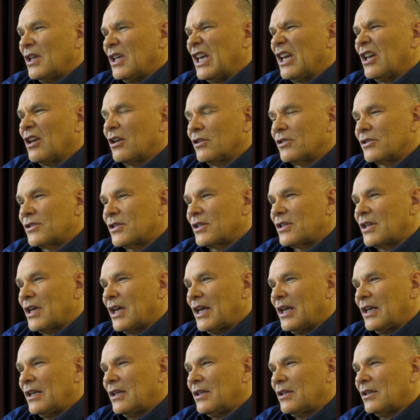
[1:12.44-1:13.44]
England
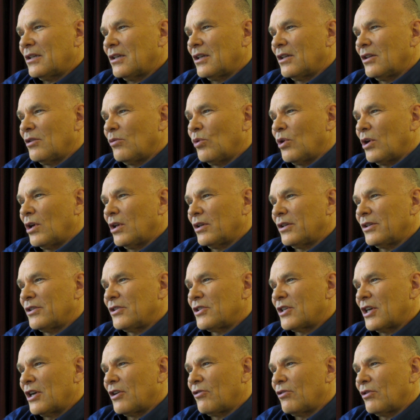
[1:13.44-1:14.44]
today and the world
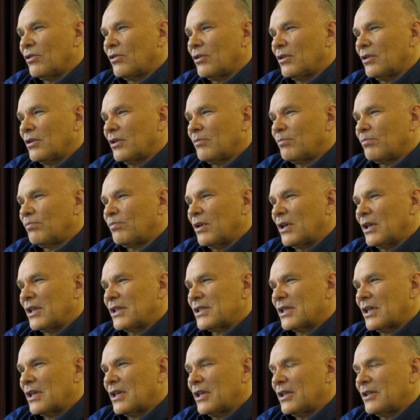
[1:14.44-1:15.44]
in general,
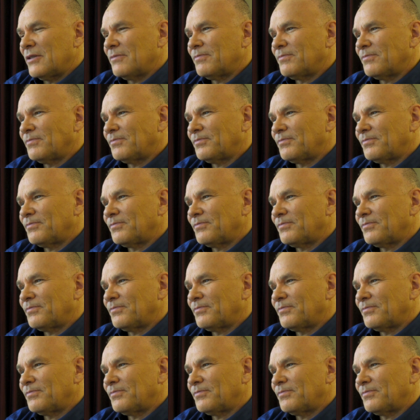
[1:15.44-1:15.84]
politically?